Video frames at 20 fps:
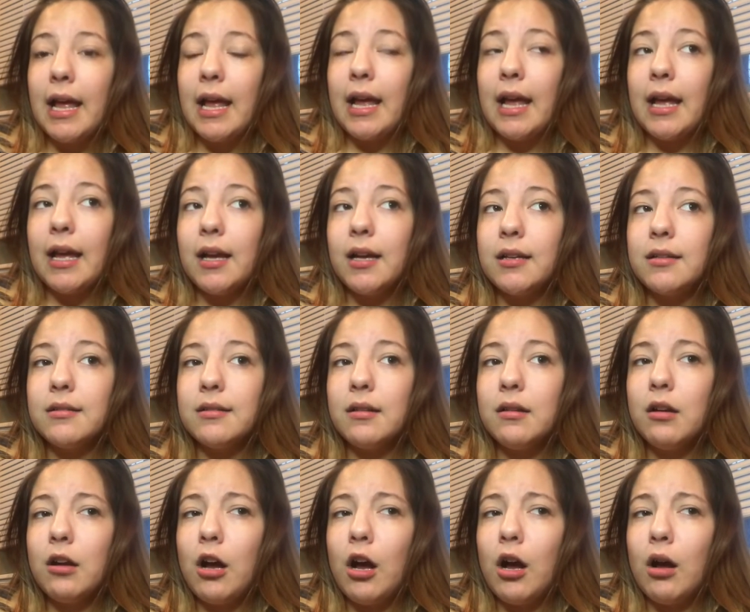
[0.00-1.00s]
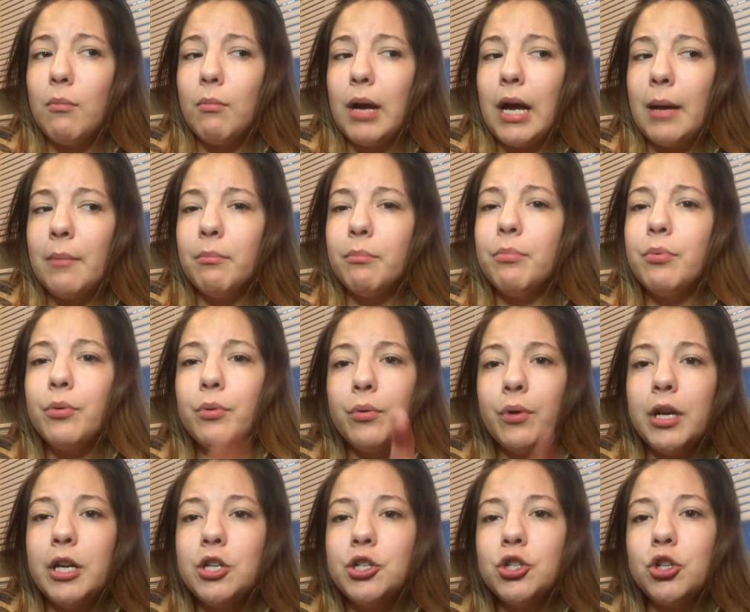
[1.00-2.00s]
And I'm
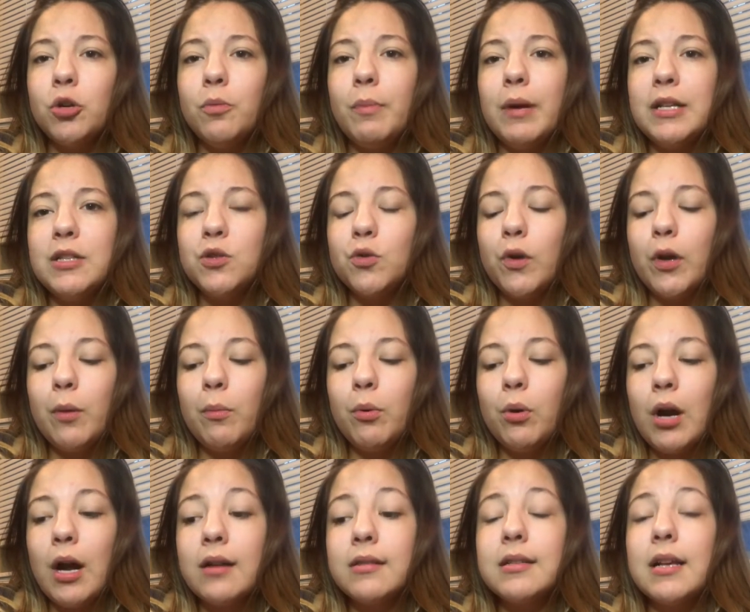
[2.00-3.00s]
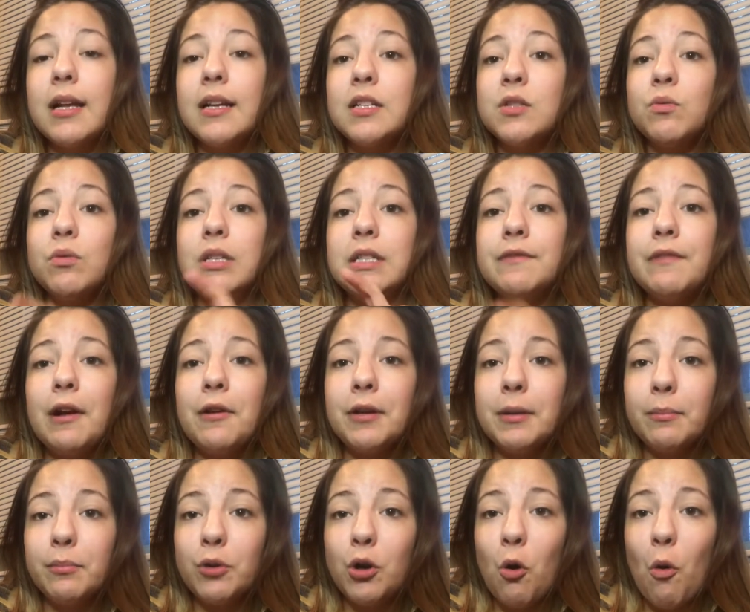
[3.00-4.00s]
pretty sure benzoyl peroxide is what is found
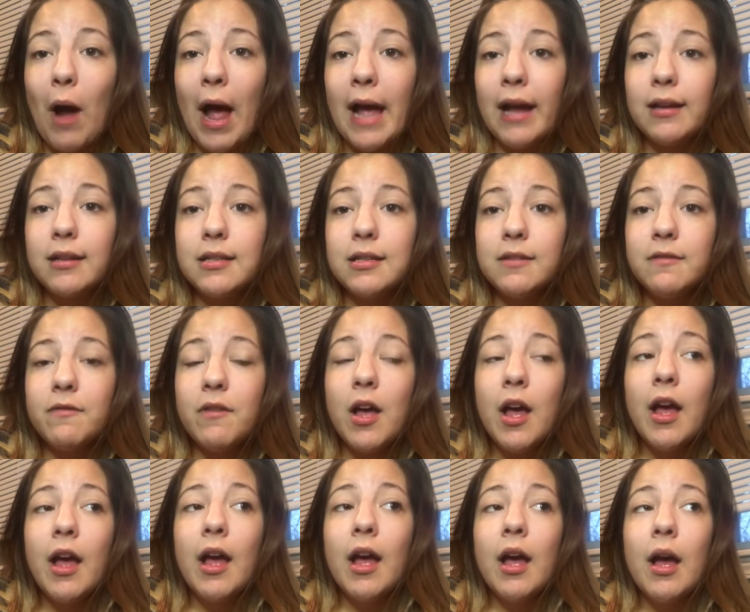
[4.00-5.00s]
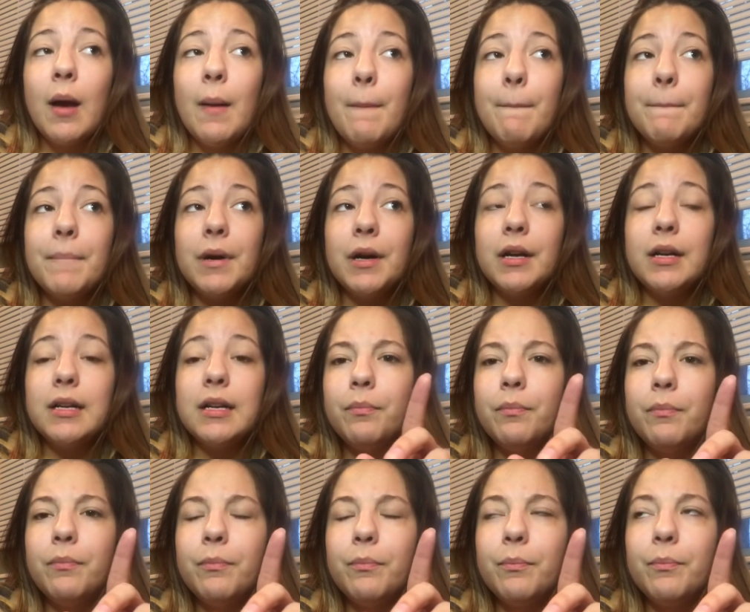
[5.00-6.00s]
in Proactive. But
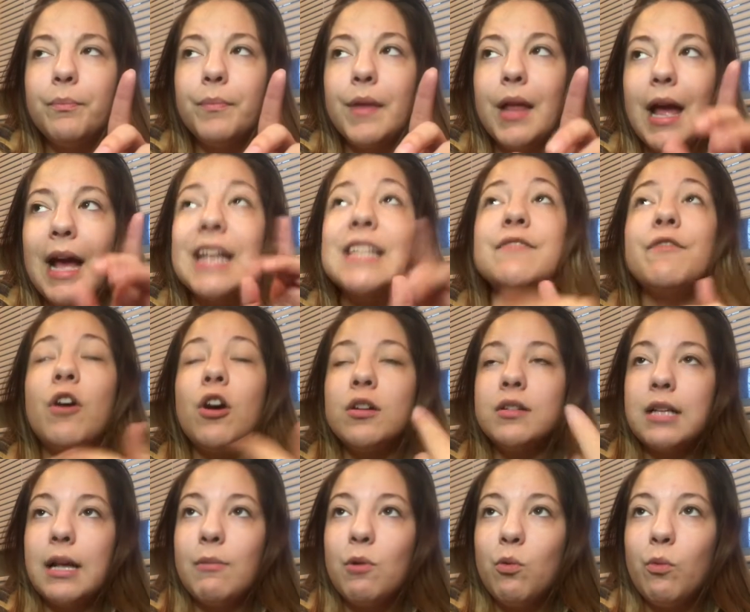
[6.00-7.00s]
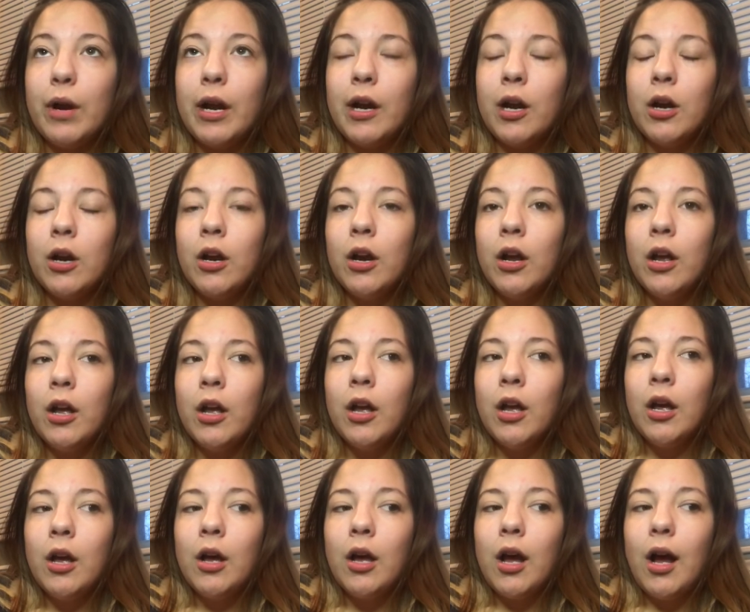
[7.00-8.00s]
as far as I'm aware,
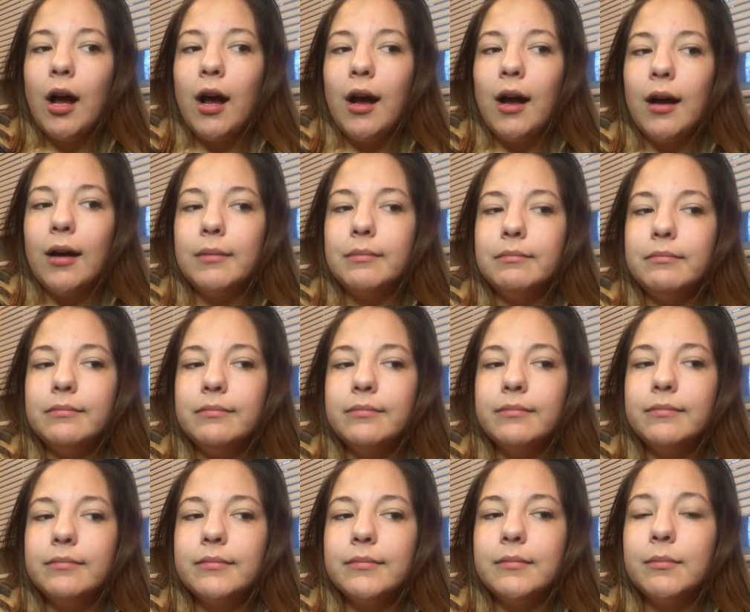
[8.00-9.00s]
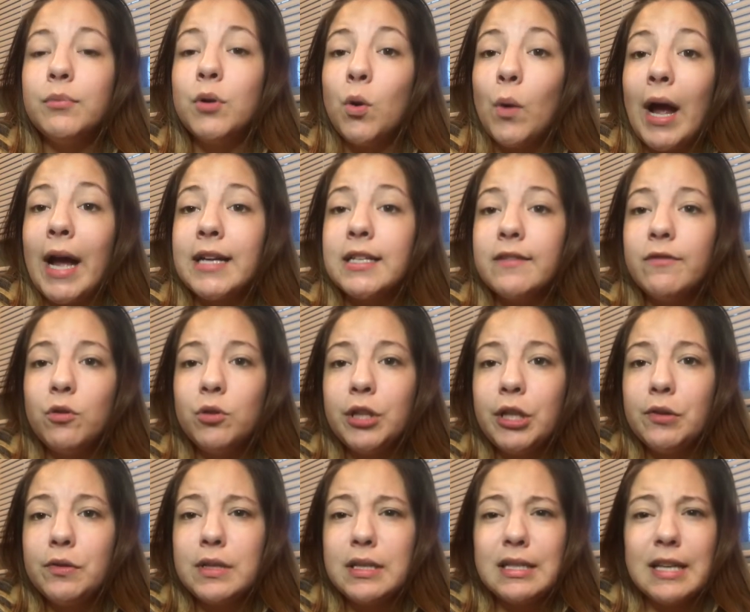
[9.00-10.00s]
Proactive
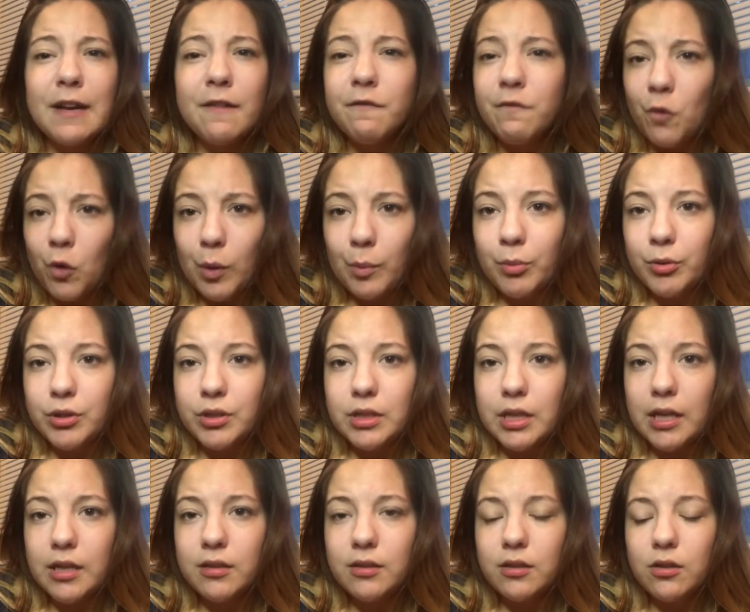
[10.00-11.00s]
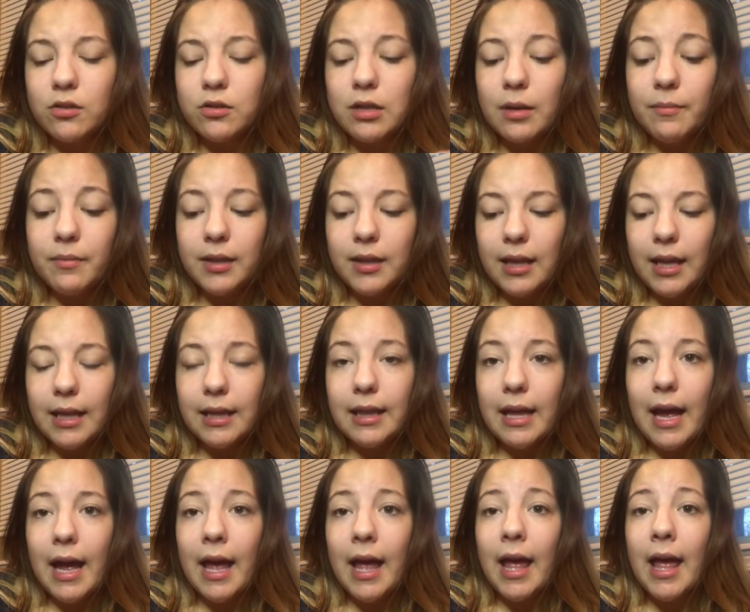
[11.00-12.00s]
only uses like 4% or something like
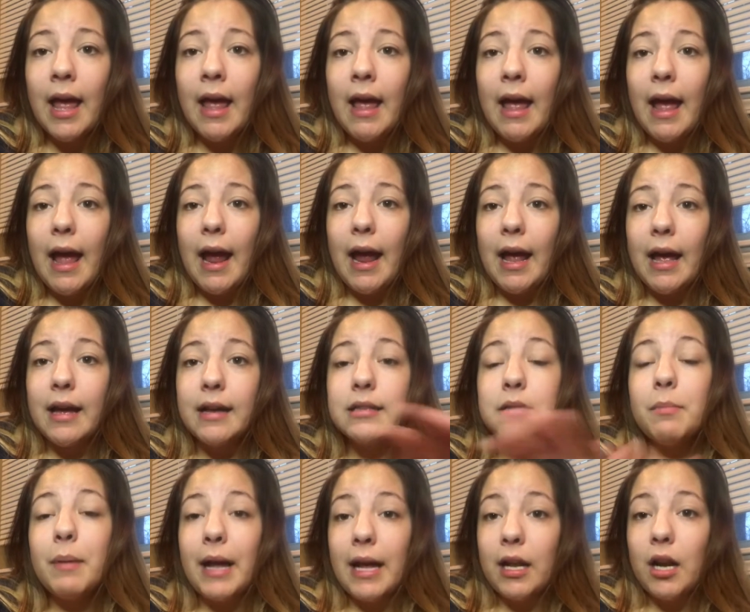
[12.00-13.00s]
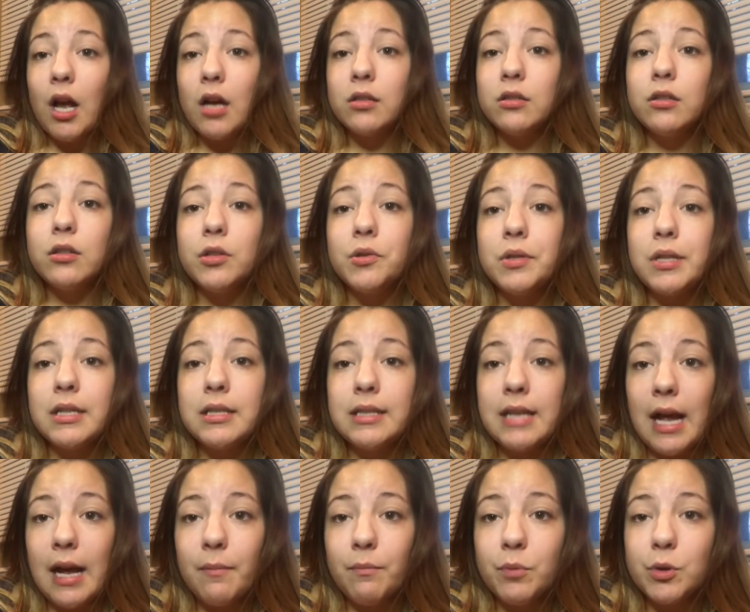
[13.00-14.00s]
that. And Panoxyl uses
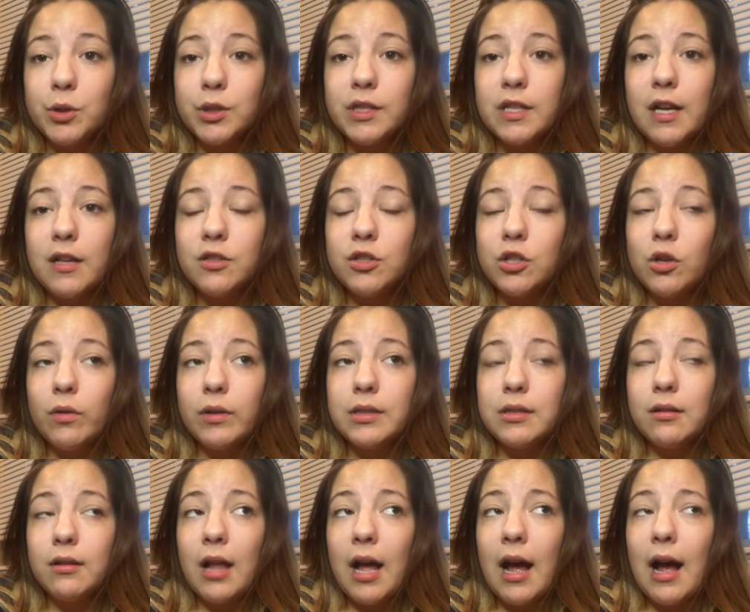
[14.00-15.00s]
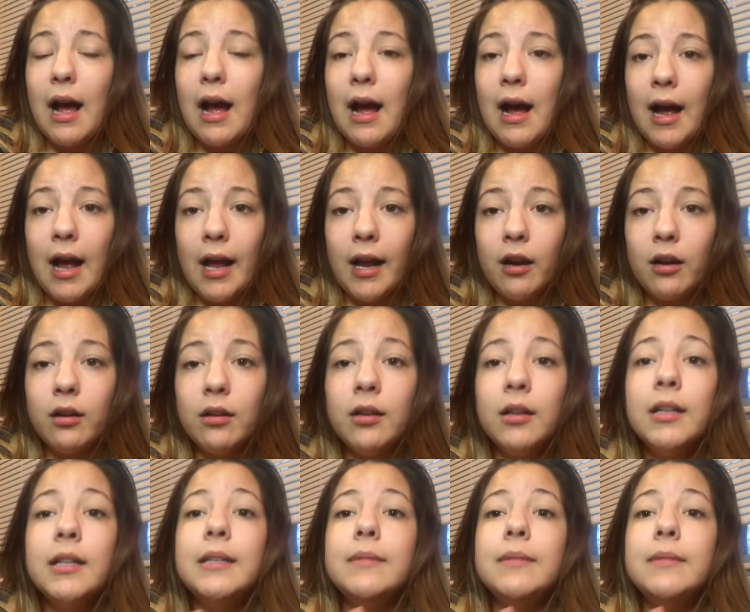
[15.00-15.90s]
10%, so it's a lot higher.